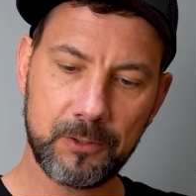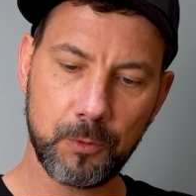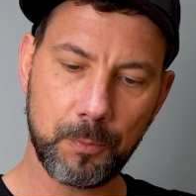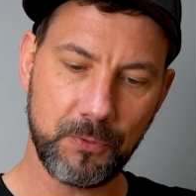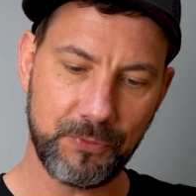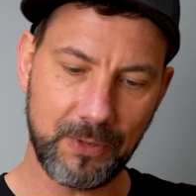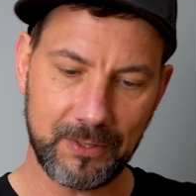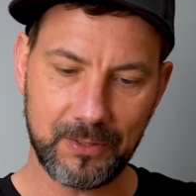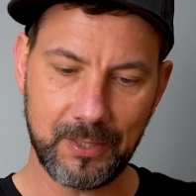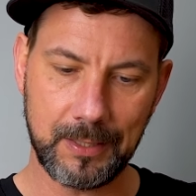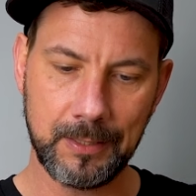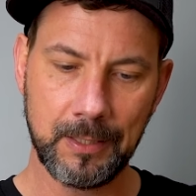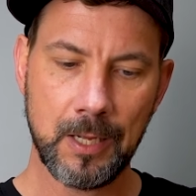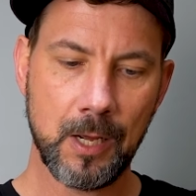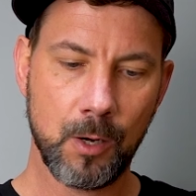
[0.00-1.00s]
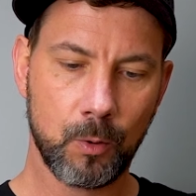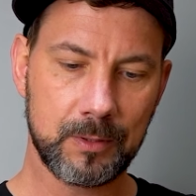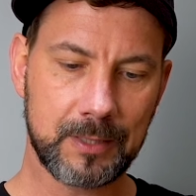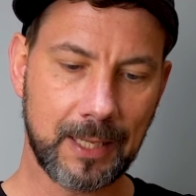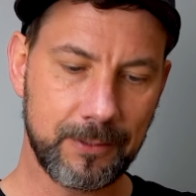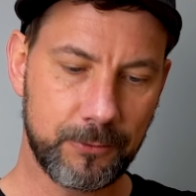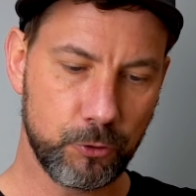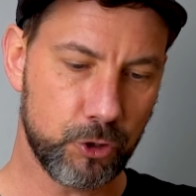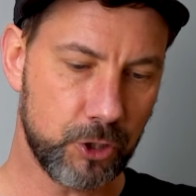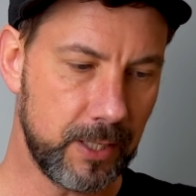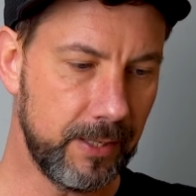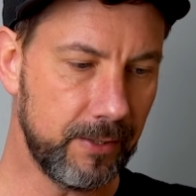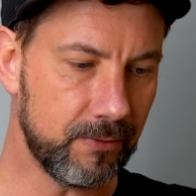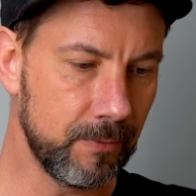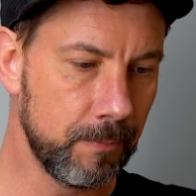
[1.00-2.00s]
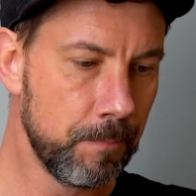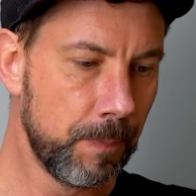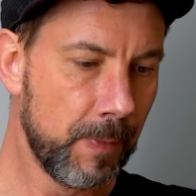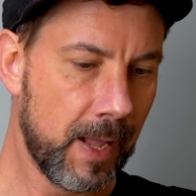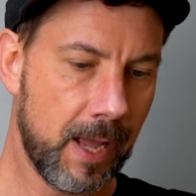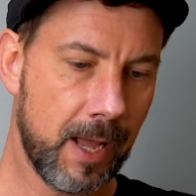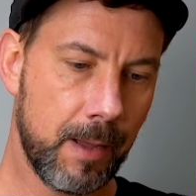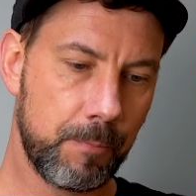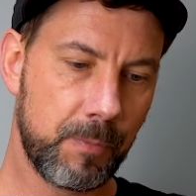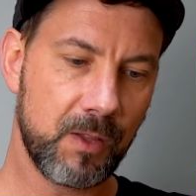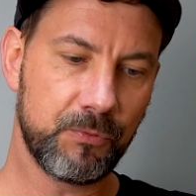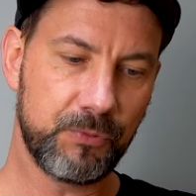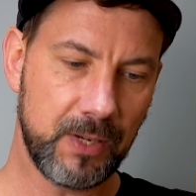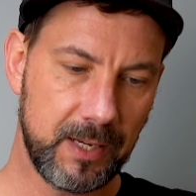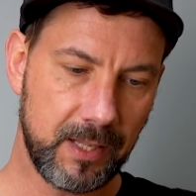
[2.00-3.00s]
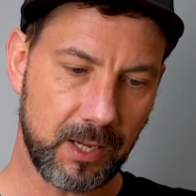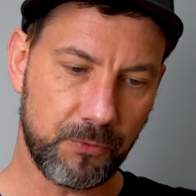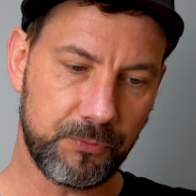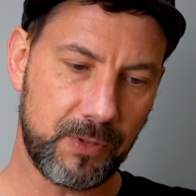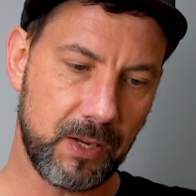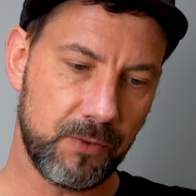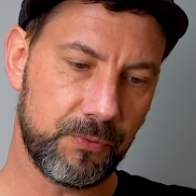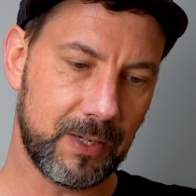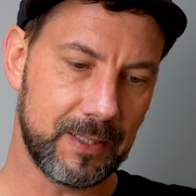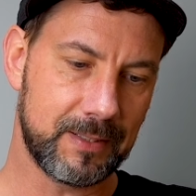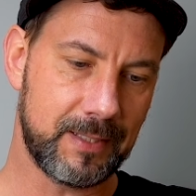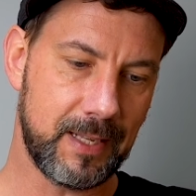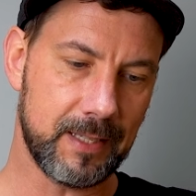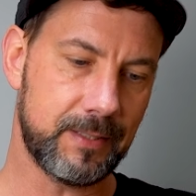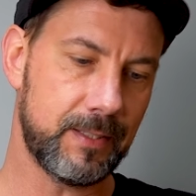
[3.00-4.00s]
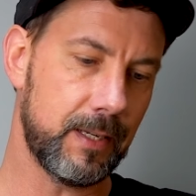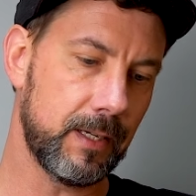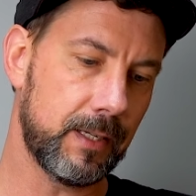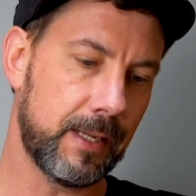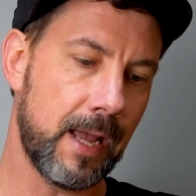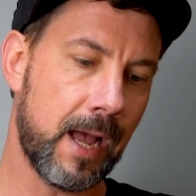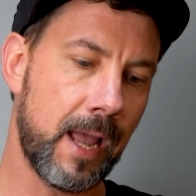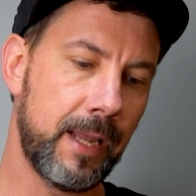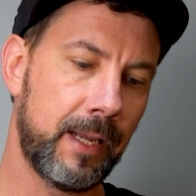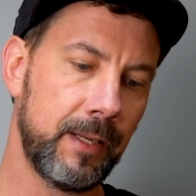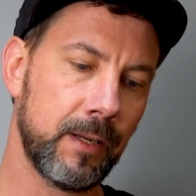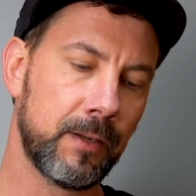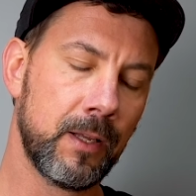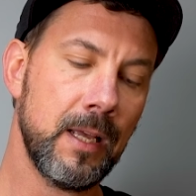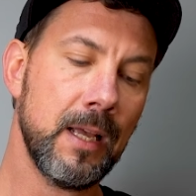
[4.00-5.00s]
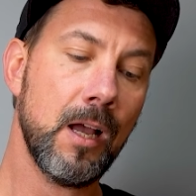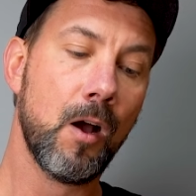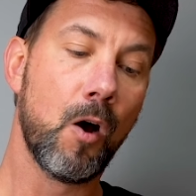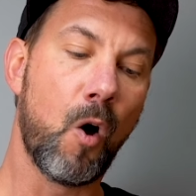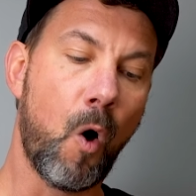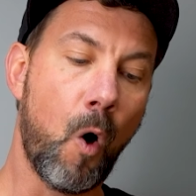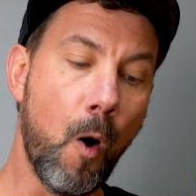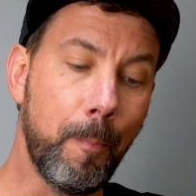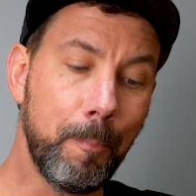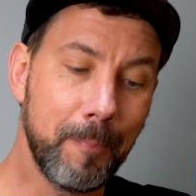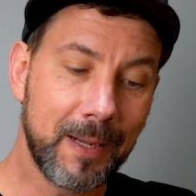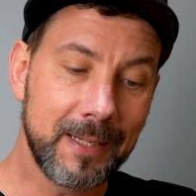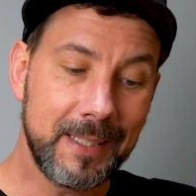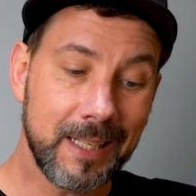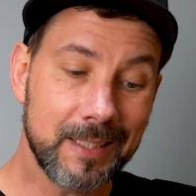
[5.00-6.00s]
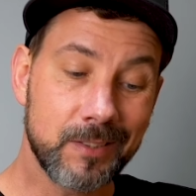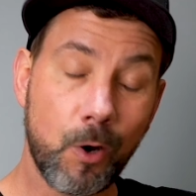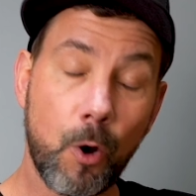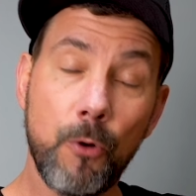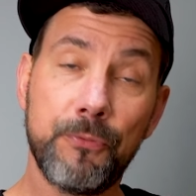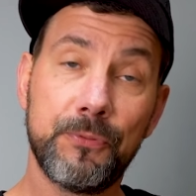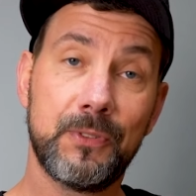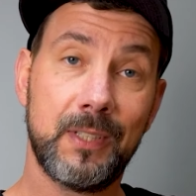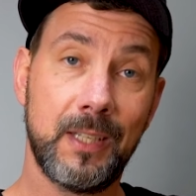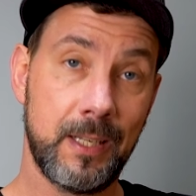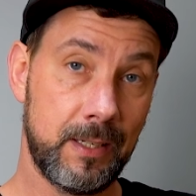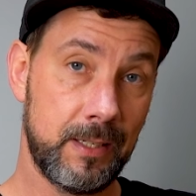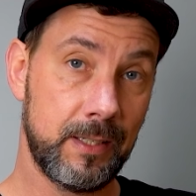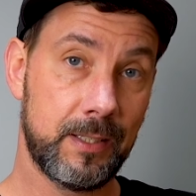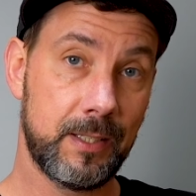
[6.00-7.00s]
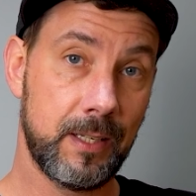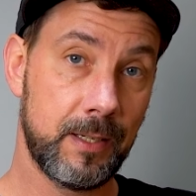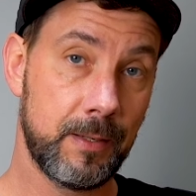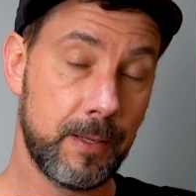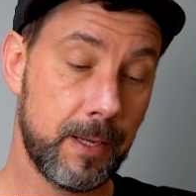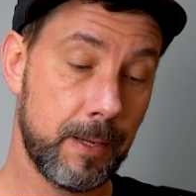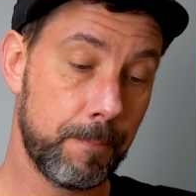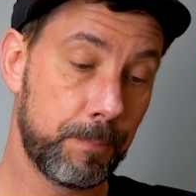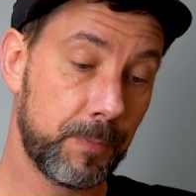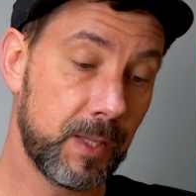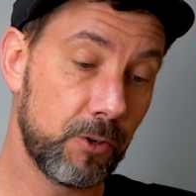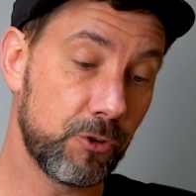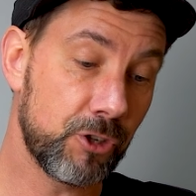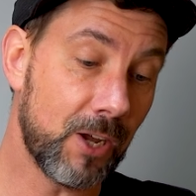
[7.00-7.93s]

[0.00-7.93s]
If you will often remove the stock, I'm not sure, maybe for transport. Yeah.